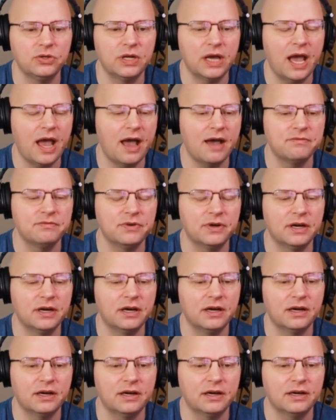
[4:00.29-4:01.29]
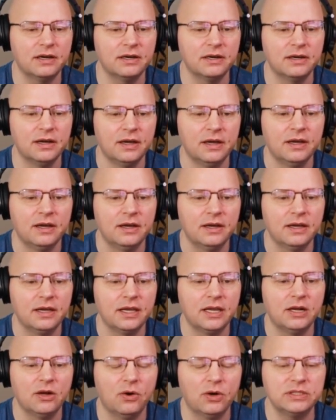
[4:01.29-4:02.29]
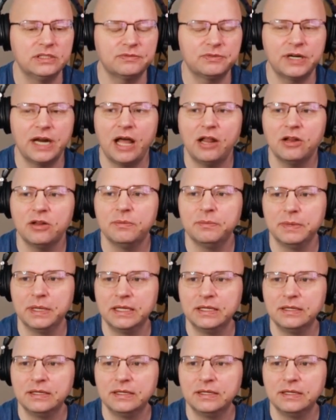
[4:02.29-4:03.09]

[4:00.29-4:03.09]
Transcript: to have uh, you know a different element